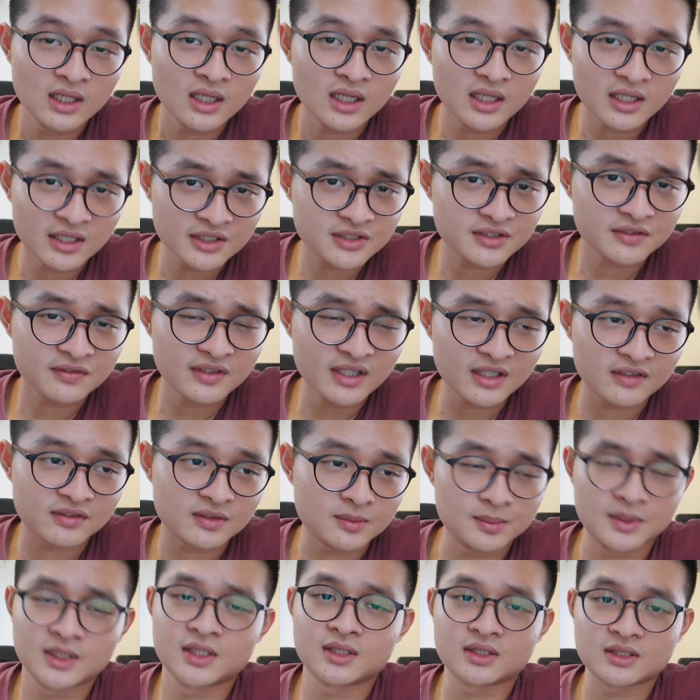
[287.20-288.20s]
and I survived
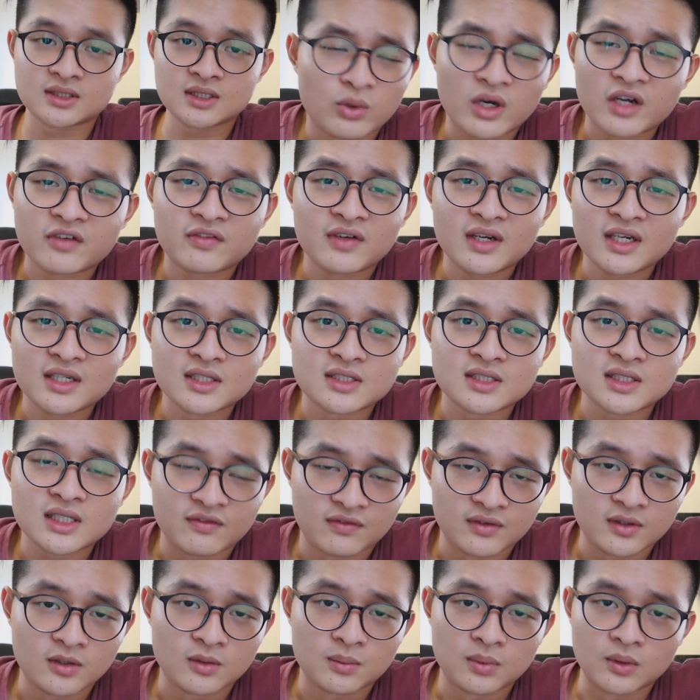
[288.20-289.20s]
because Wi-Fi is
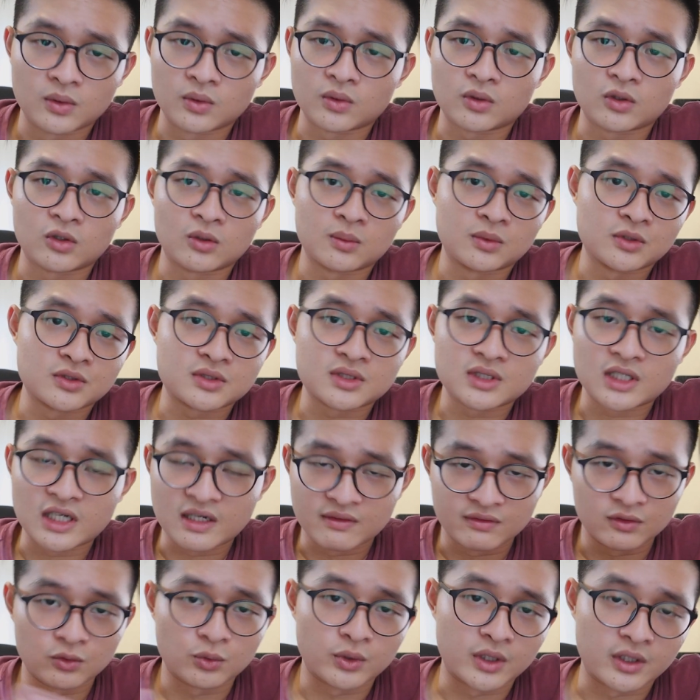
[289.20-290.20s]
available almost
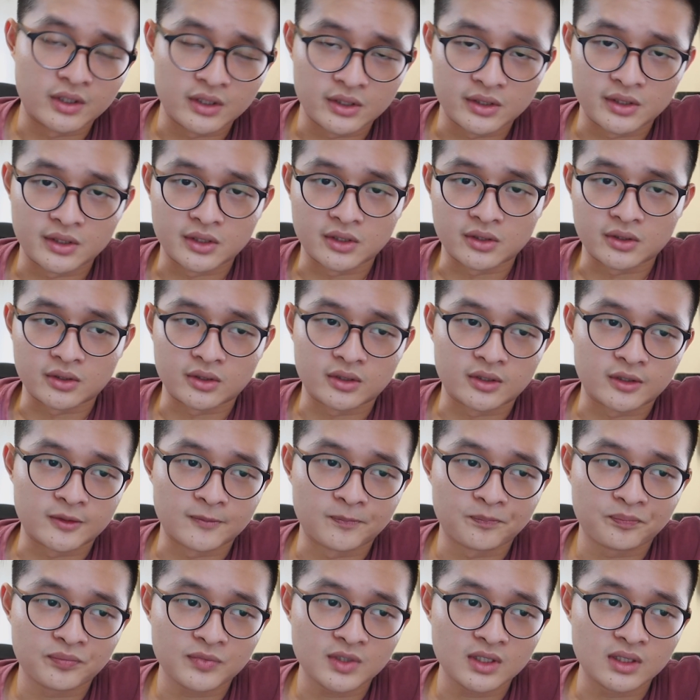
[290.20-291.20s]
everywhere here in Hong
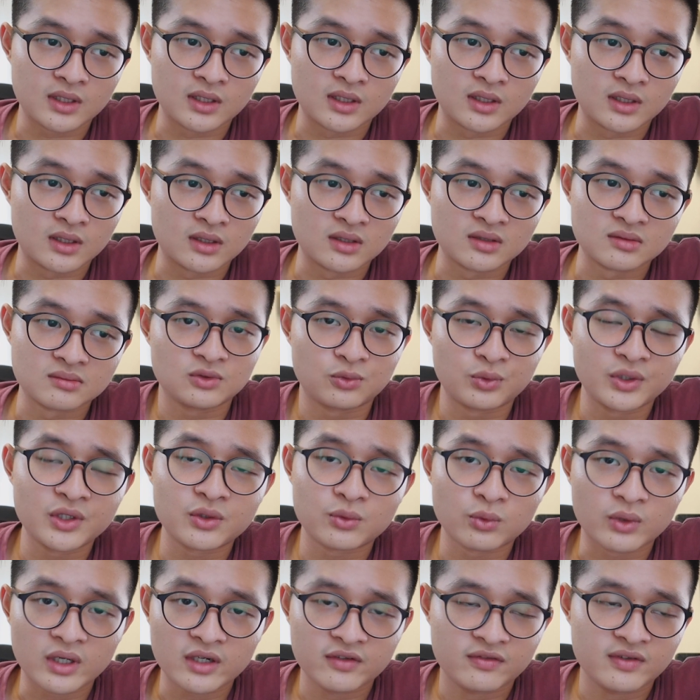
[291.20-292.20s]
Kong. And with
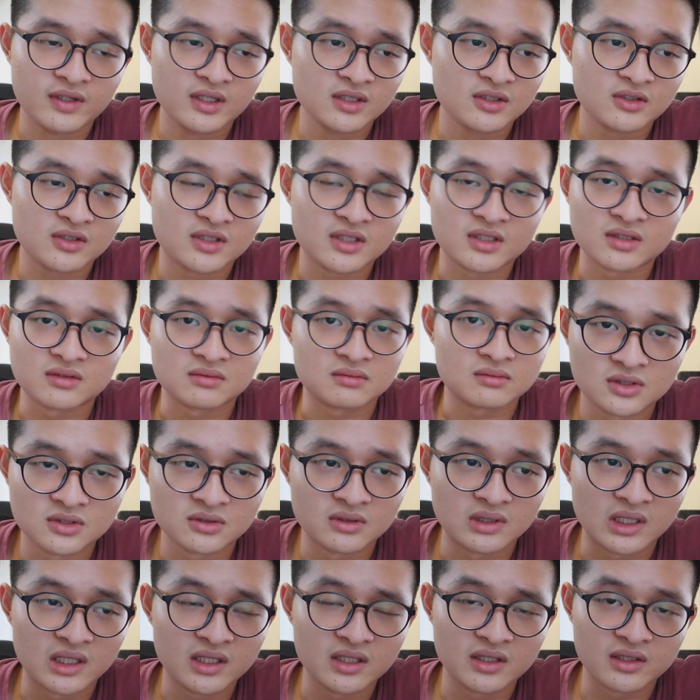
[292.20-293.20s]
Wi-Fi, you can do
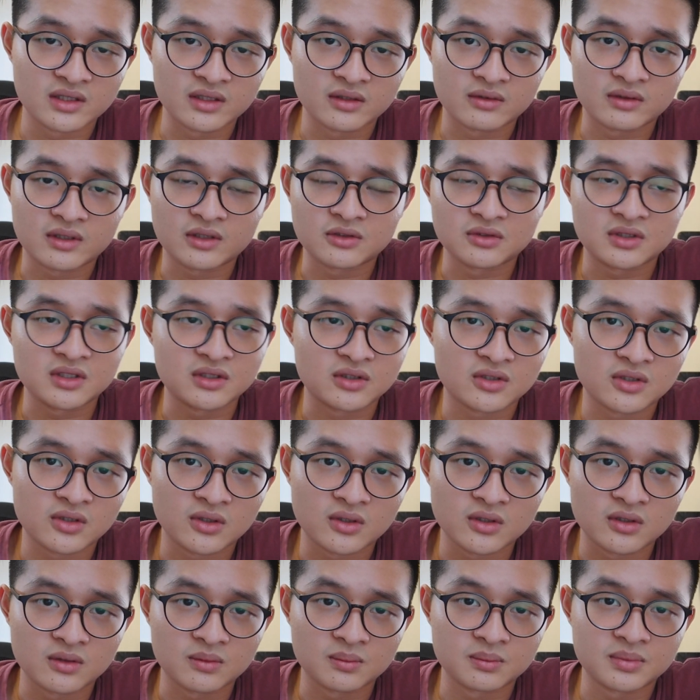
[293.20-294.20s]
anything, right? You can
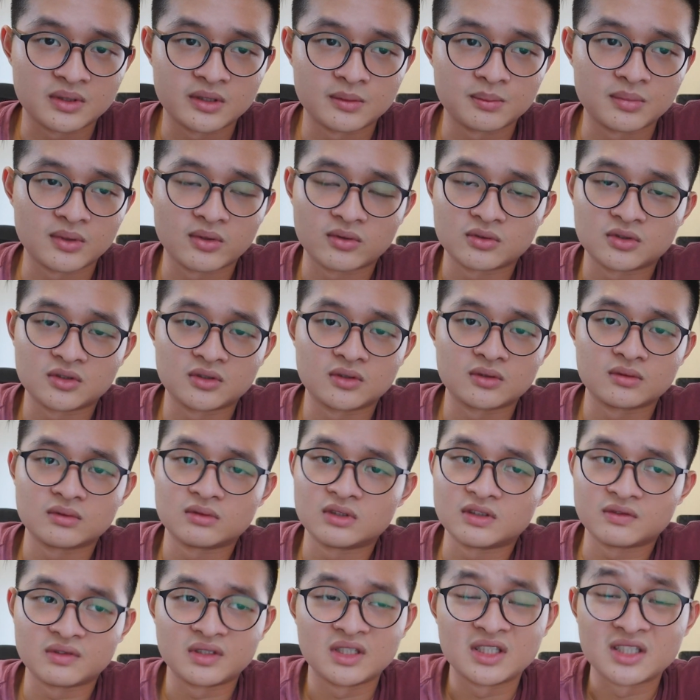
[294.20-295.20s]
call up people. You don't
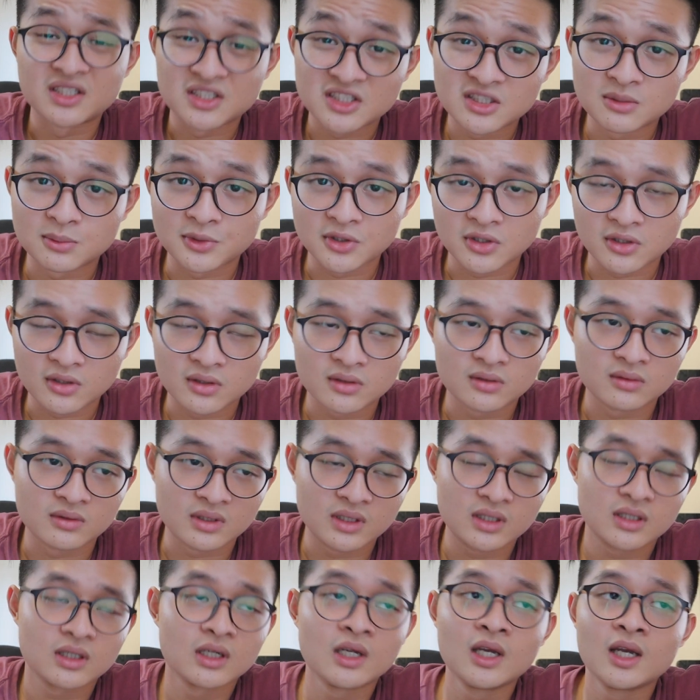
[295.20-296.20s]
even need a SIM card,
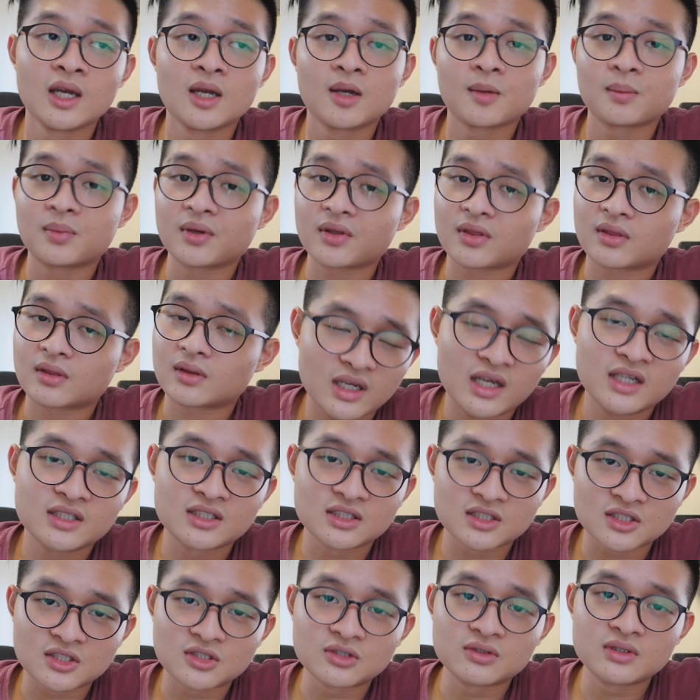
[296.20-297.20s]
right? But as a
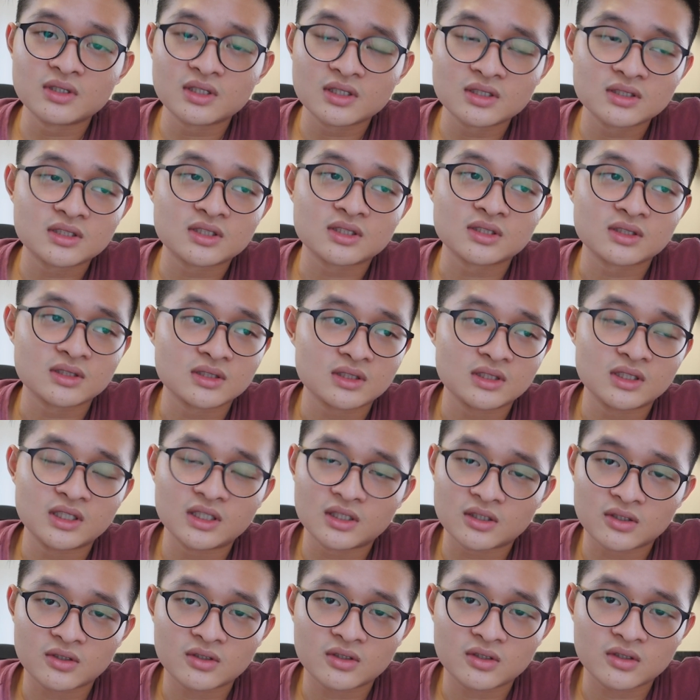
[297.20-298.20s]
student, in
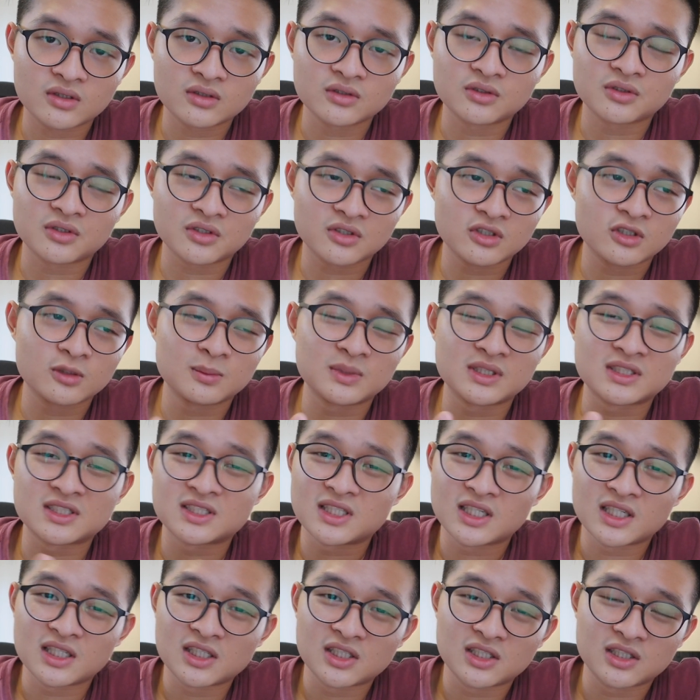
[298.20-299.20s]
Hong Kong, you're going to be
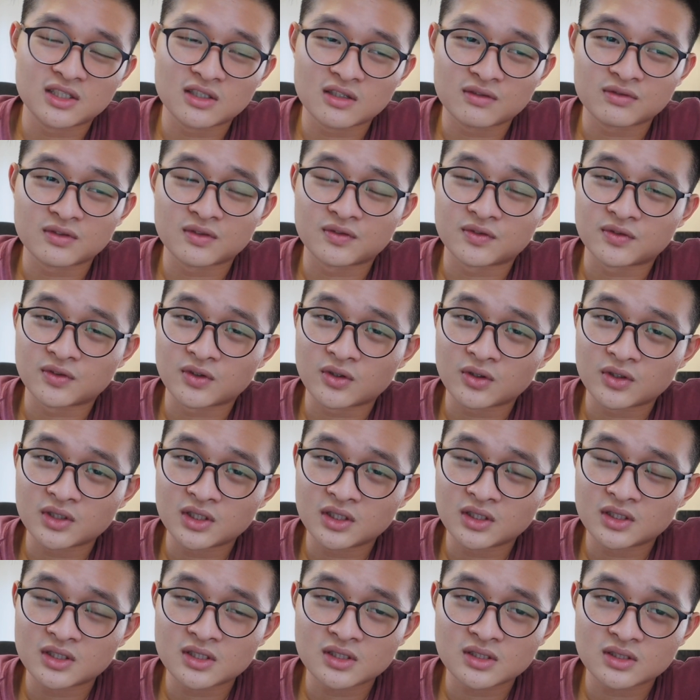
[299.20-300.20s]
staying here for 4
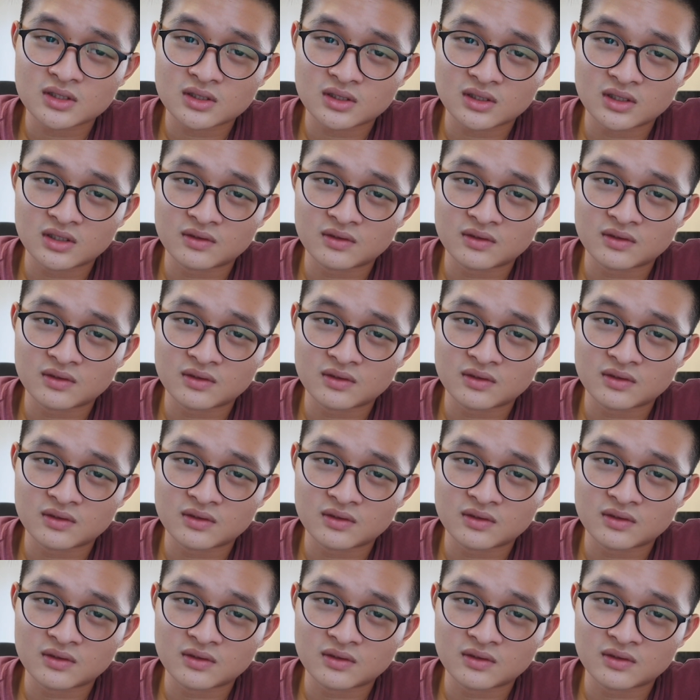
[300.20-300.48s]
years.